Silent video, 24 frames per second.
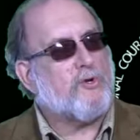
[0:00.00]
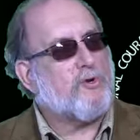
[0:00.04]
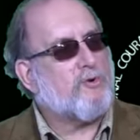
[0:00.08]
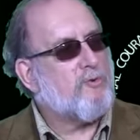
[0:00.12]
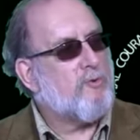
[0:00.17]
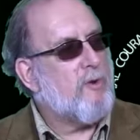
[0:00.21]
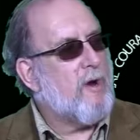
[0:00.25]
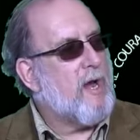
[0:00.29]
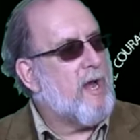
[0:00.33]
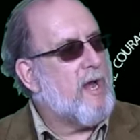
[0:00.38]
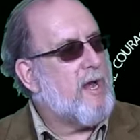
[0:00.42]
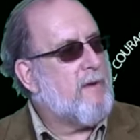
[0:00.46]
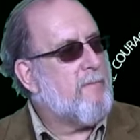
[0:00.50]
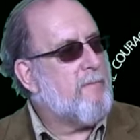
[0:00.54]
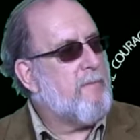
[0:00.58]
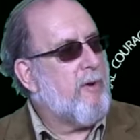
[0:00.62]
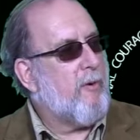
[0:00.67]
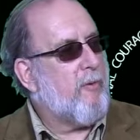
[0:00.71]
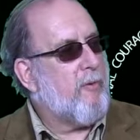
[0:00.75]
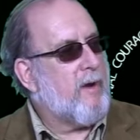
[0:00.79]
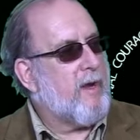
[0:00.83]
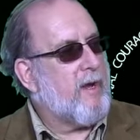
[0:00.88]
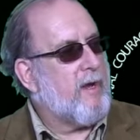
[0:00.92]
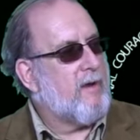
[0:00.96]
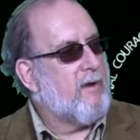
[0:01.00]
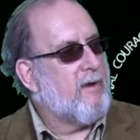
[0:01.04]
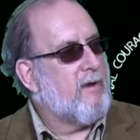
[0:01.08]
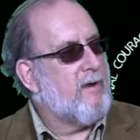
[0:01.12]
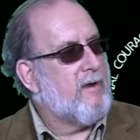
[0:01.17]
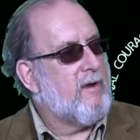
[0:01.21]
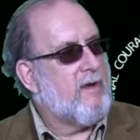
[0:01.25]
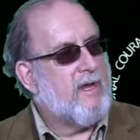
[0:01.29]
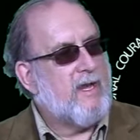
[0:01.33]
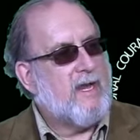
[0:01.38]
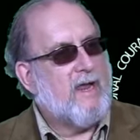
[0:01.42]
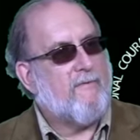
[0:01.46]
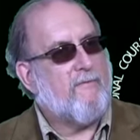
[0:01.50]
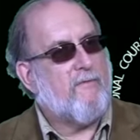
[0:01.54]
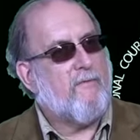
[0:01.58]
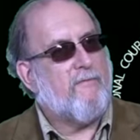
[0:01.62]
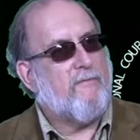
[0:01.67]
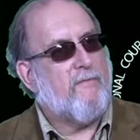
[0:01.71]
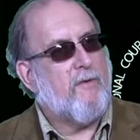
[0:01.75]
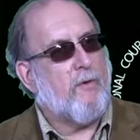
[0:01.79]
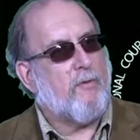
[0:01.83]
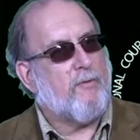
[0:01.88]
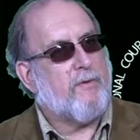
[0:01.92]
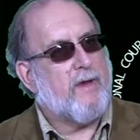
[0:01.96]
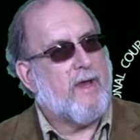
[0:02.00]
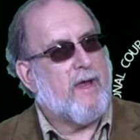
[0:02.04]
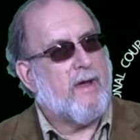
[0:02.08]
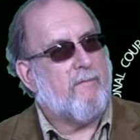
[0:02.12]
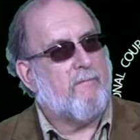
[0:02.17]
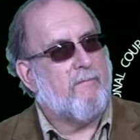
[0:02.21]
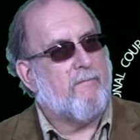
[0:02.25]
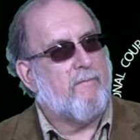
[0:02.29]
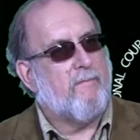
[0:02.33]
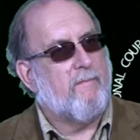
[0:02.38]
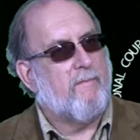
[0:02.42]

created the building, never filled them.